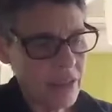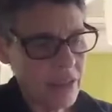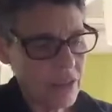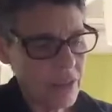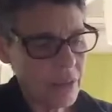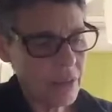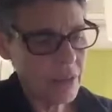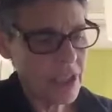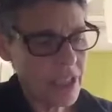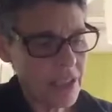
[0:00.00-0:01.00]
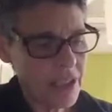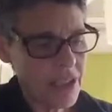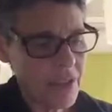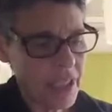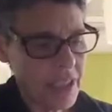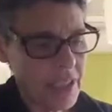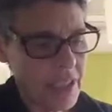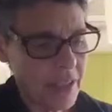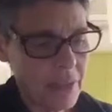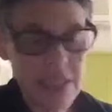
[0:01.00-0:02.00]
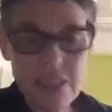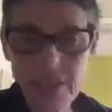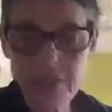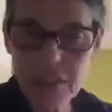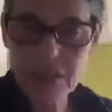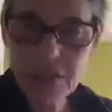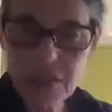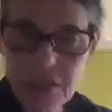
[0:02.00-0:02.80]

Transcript: the music industry is difficult.